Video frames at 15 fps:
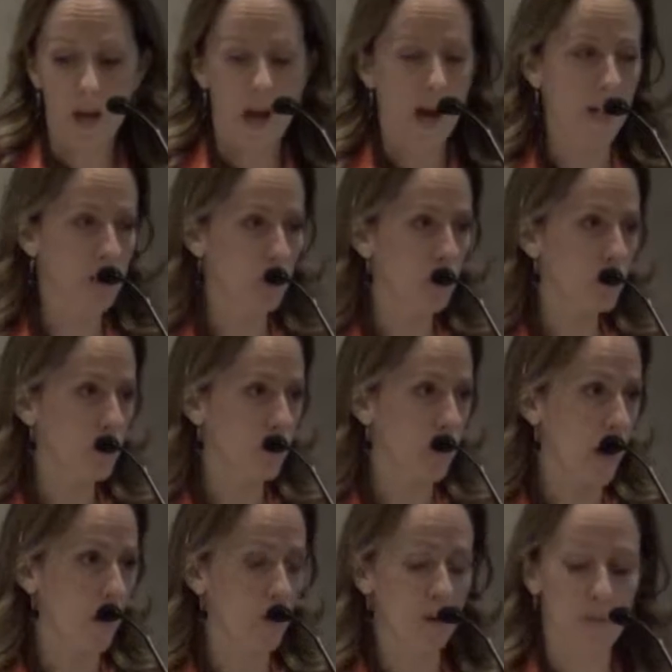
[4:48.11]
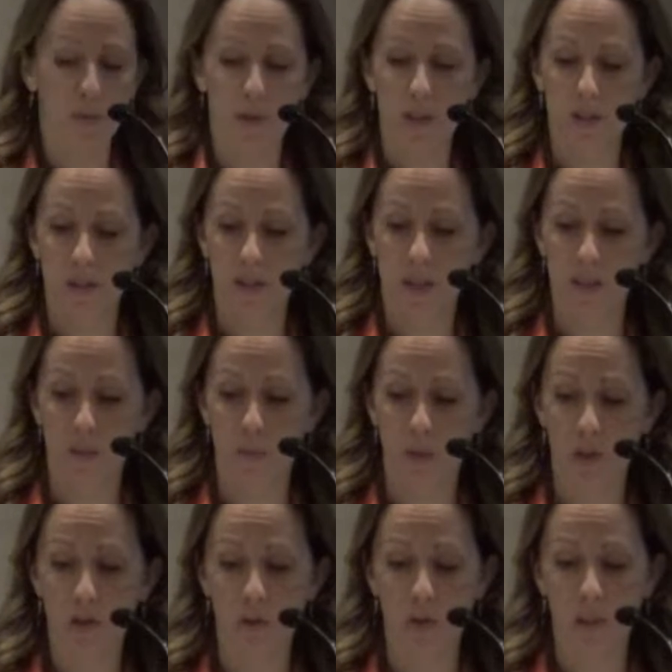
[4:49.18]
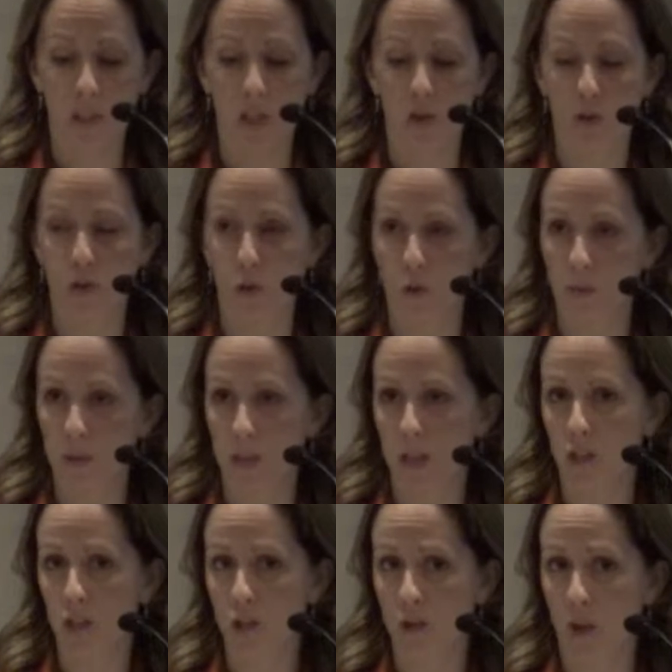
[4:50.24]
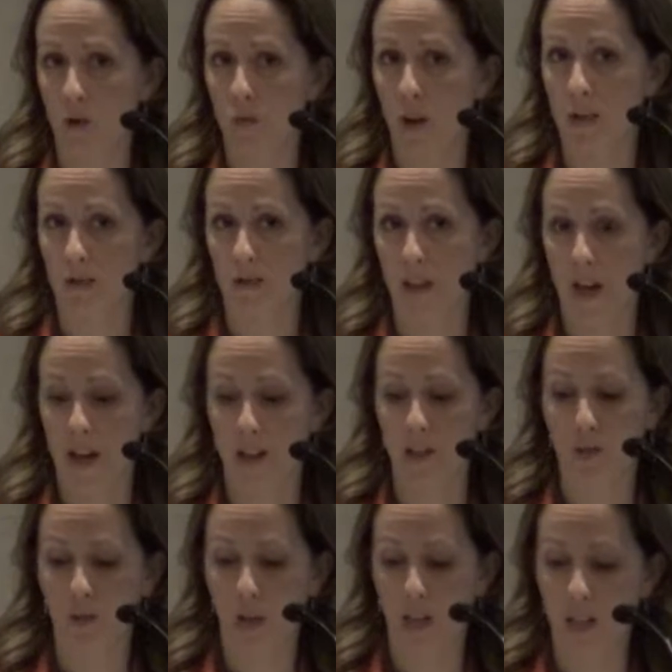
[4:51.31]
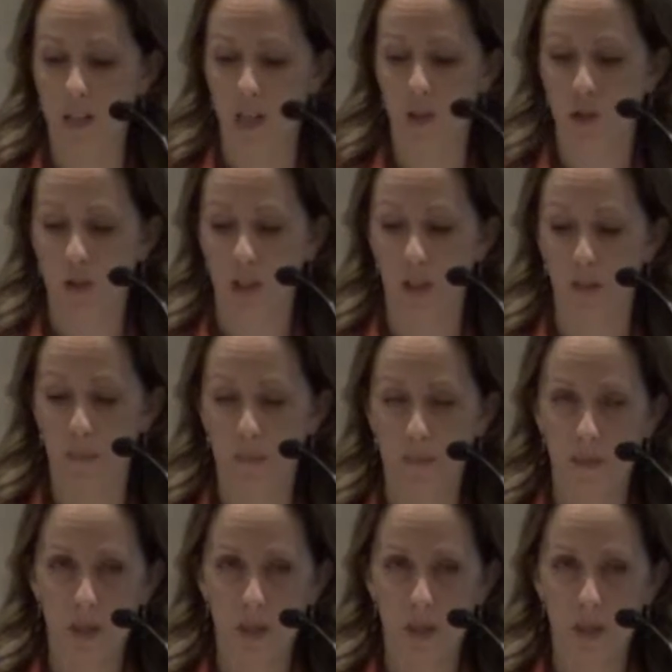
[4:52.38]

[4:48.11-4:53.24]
I told her how his preschool teacher told me that she saw red flags for ADHD.